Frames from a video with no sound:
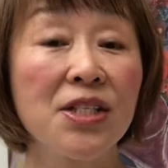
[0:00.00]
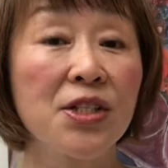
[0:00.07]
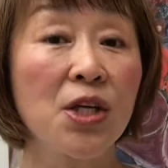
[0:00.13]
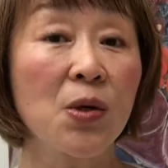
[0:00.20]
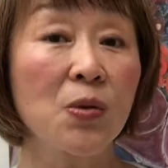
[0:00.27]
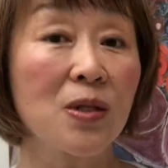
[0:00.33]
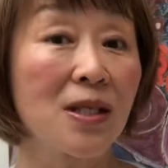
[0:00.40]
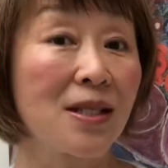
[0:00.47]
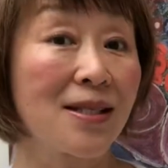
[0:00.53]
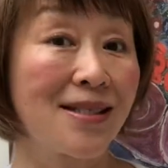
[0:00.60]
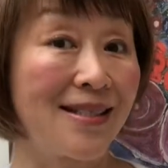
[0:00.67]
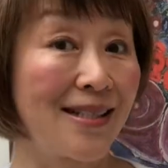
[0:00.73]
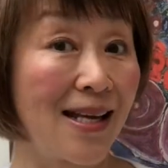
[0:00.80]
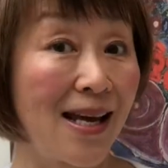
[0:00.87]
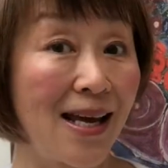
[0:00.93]
doctors
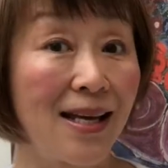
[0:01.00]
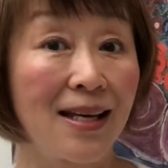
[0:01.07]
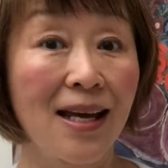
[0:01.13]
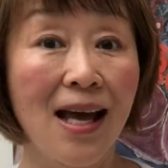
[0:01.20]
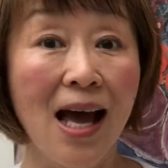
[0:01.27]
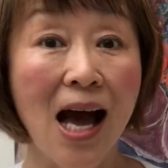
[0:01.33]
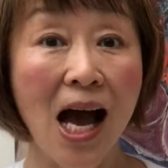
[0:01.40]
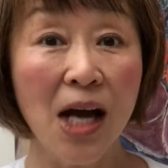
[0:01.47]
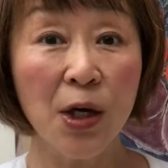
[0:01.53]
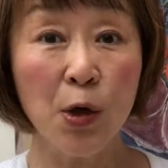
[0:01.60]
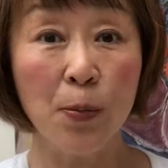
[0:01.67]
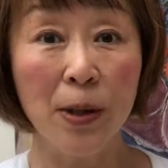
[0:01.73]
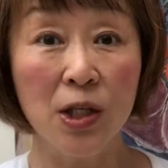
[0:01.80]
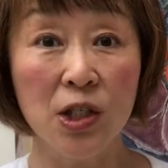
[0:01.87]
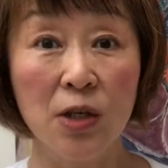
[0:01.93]
say
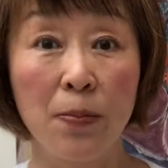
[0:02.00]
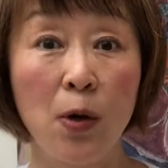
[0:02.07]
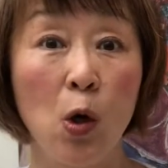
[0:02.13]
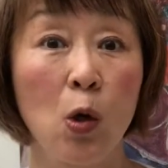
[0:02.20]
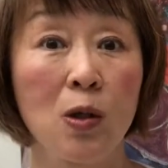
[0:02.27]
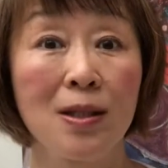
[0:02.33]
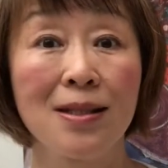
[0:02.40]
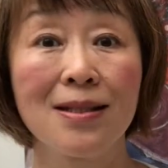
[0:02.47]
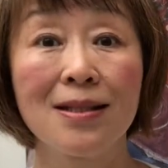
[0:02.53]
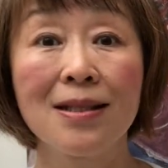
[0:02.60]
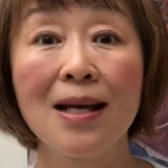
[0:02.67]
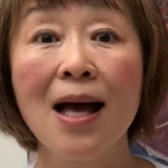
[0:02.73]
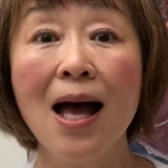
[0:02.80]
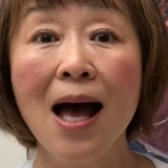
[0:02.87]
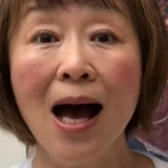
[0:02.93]
acupuncture points
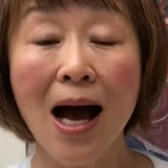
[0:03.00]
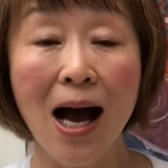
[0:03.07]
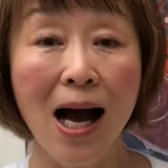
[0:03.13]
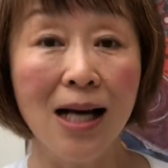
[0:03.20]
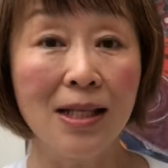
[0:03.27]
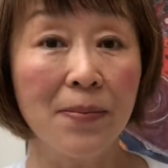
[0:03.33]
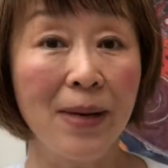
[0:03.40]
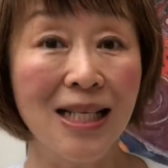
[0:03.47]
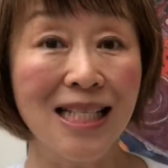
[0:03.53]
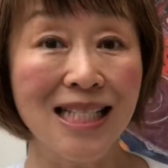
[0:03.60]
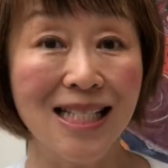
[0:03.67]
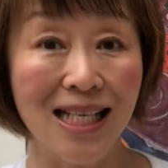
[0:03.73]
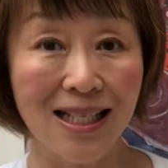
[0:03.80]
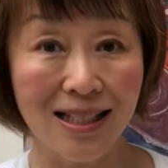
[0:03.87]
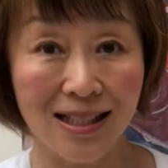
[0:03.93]
are the
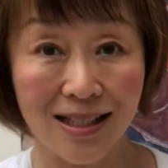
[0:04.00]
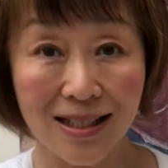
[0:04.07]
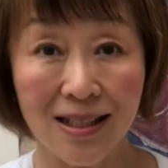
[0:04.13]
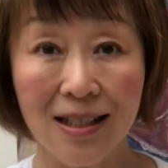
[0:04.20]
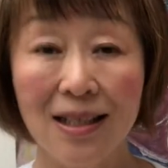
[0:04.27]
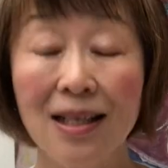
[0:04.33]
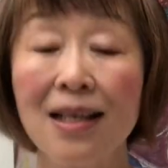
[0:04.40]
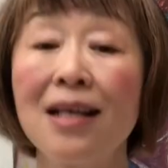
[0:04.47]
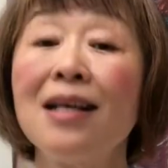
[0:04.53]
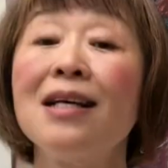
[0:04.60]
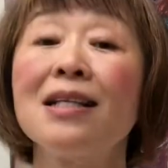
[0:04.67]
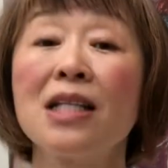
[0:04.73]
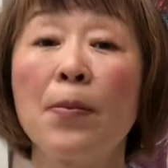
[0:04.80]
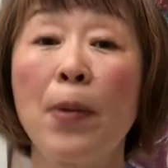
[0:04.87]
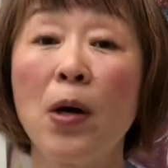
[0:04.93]
medicines.
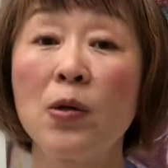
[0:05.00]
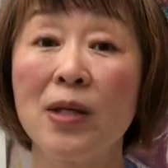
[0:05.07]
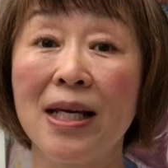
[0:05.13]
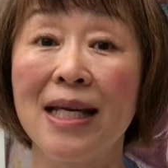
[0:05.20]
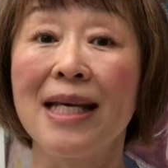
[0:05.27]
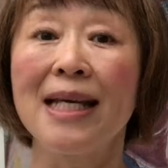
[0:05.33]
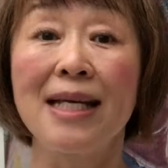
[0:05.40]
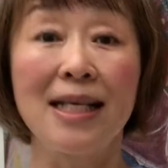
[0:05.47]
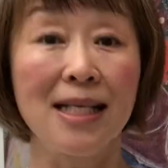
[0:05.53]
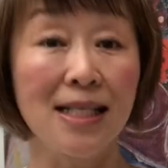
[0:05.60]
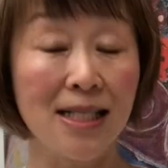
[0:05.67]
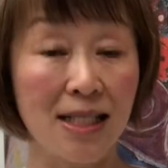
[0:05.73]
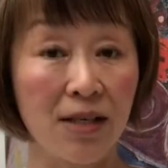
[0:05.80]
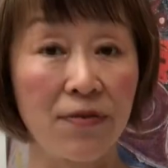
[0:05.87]
The body is the